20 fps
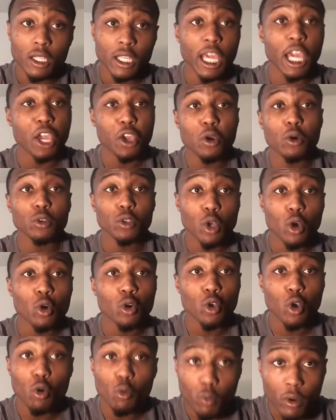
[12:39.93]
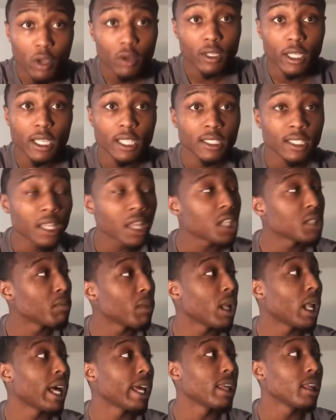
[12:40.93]
yeah, you gonna know who your real niggas is,
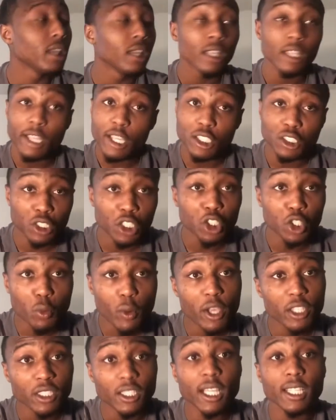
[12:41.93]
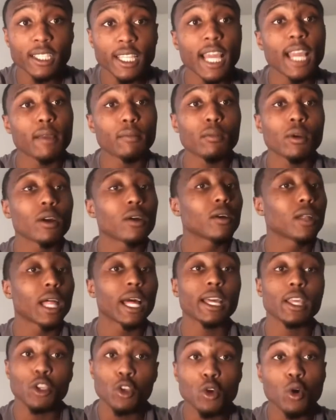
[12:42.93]
but, like, a situation like that, bro,
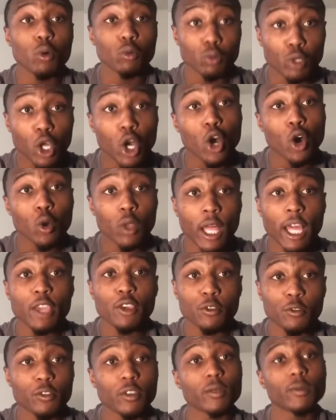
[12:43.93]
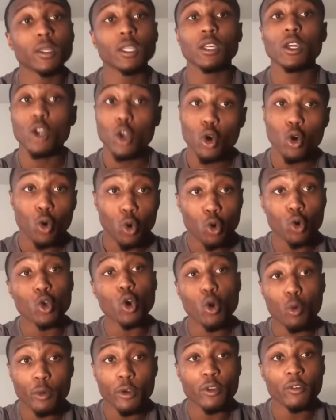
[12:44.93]
like, you gonna know, like, you feel me, who
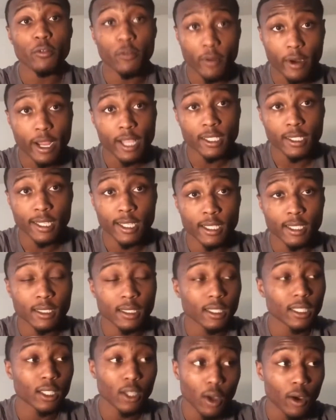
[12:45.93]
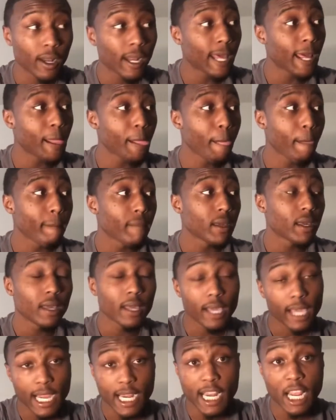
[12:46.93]
your real friends is and all that.
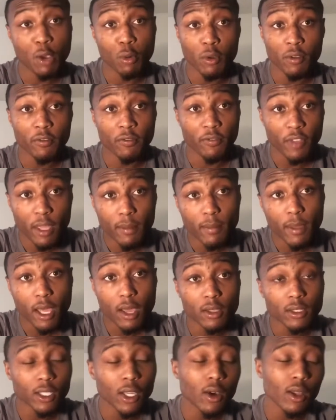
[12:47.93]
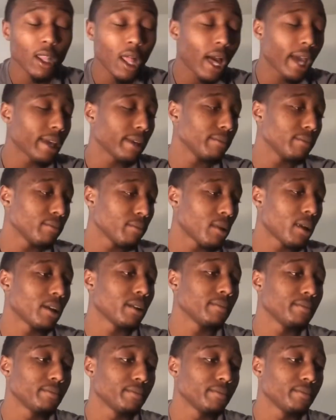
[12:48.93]
And then with females, though, like, bro,